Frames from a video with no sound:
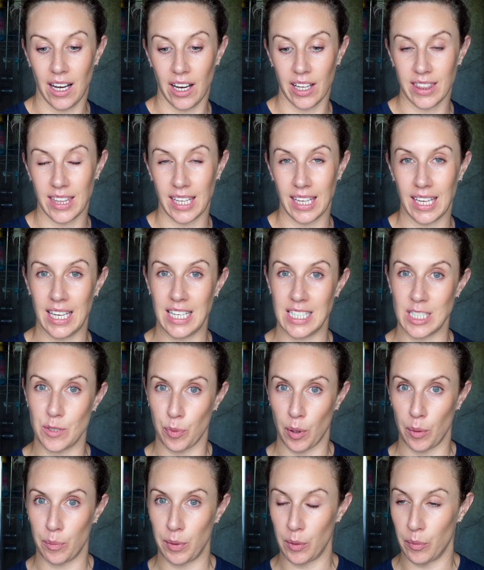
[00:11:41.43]
I think it is
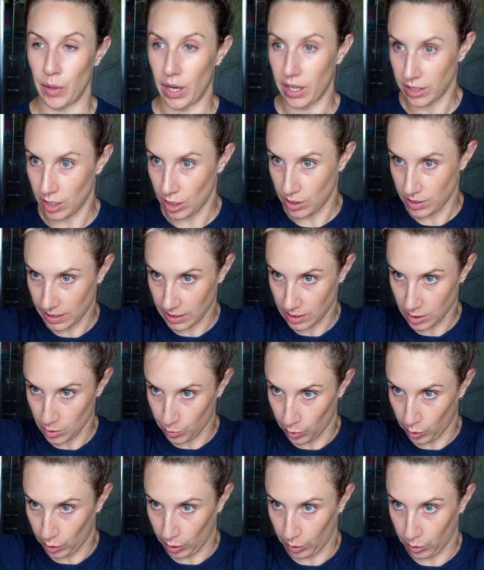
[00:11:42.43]
probably worth using some
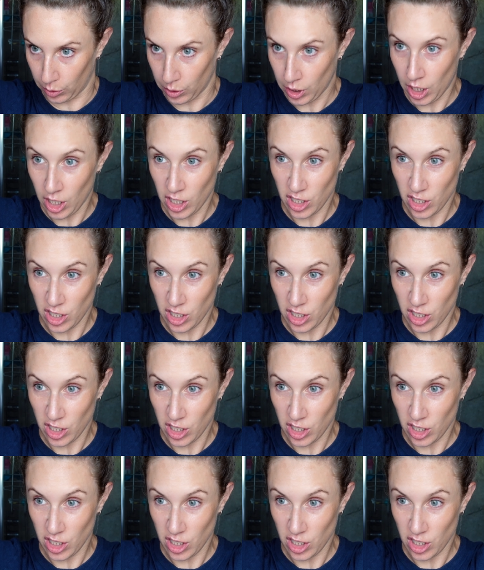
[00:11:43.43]
oil